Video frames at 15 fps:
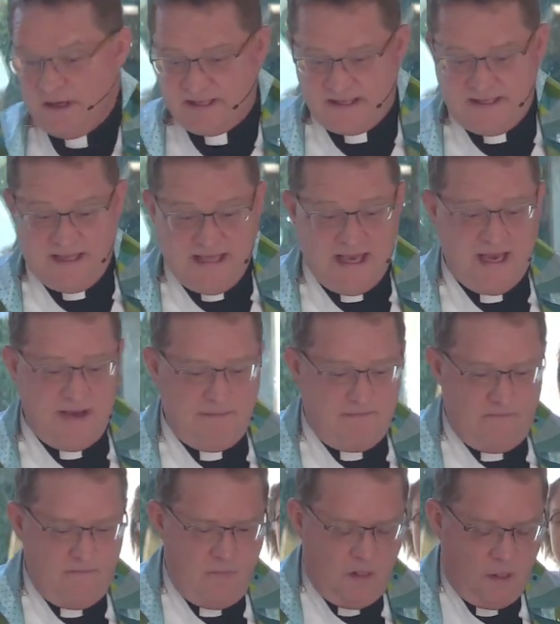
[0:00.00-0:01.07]
the
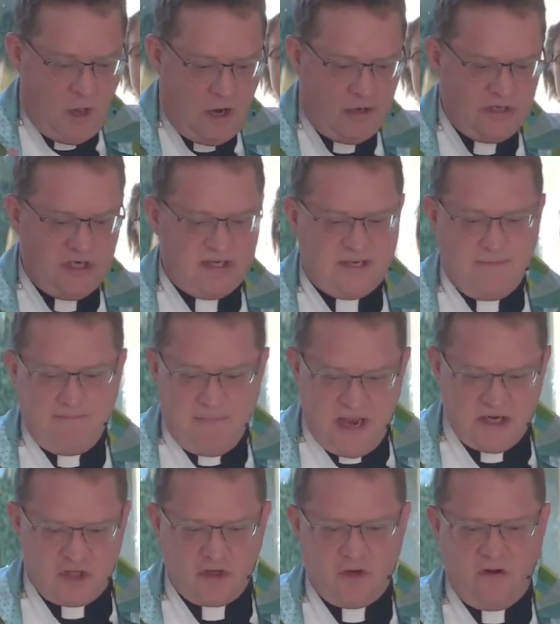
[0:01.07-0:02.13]
largest
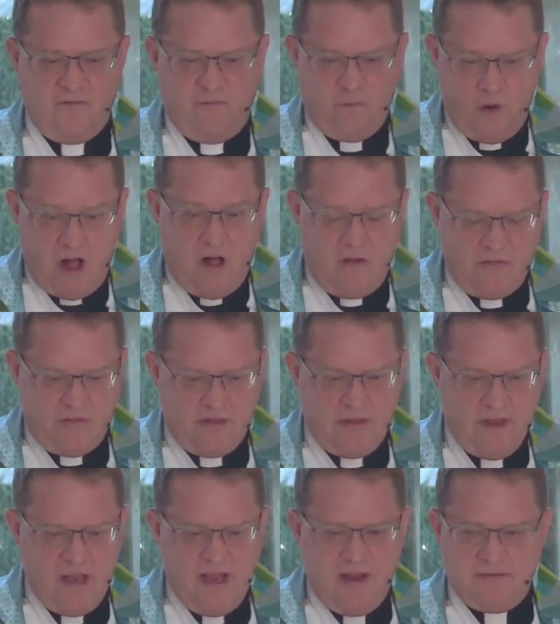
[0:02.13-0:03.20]
measure of wealth,
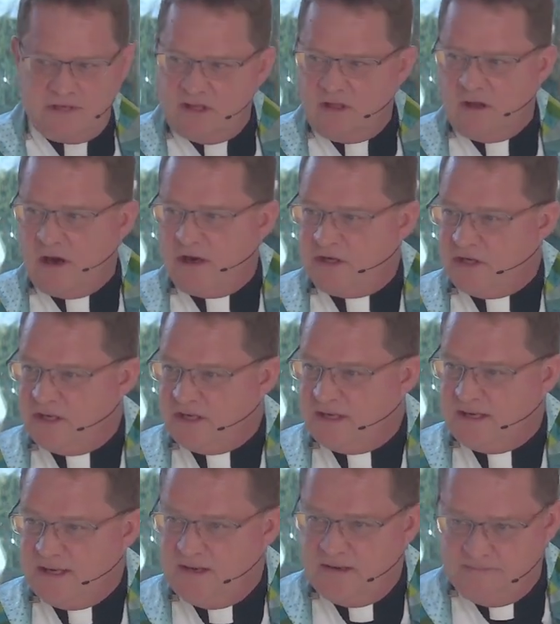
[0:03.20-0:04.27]
it was the largest
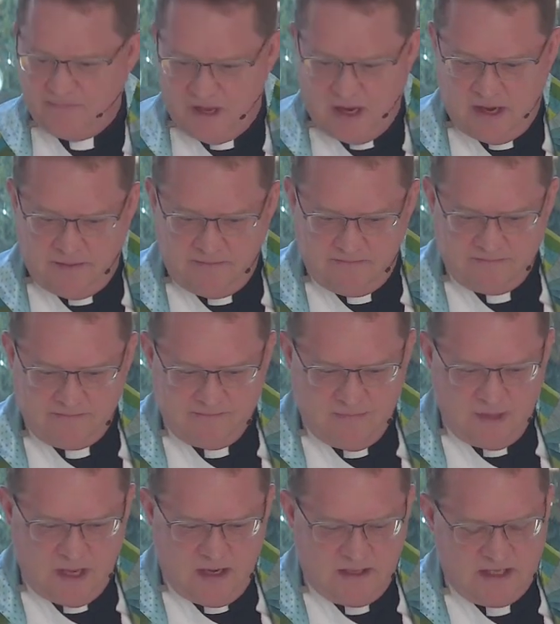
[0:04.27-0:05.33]
um,
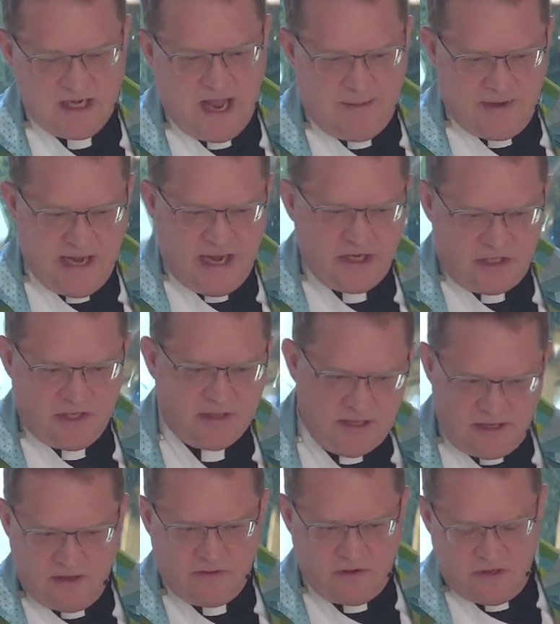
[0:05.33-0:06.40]
denomination that you
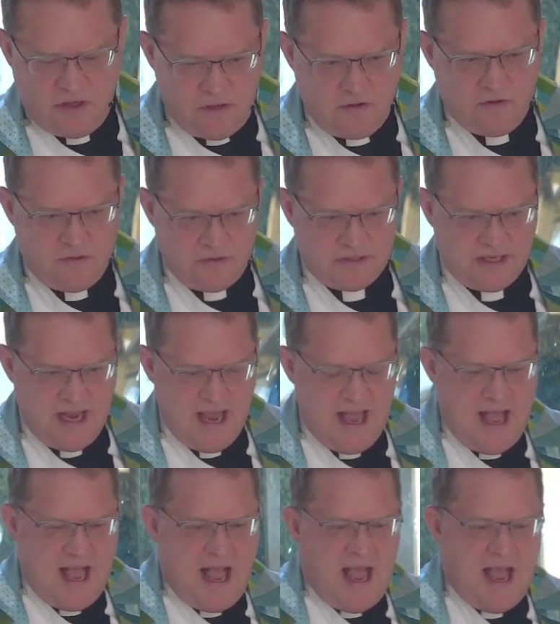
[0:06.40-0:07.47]
could use.
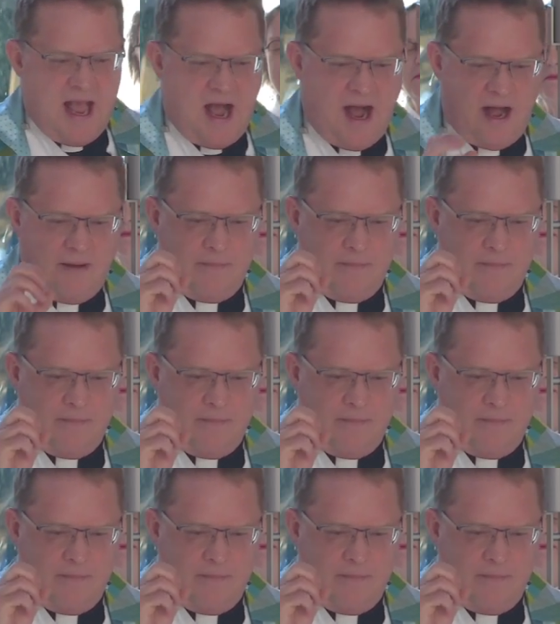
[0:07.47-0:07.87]
Um,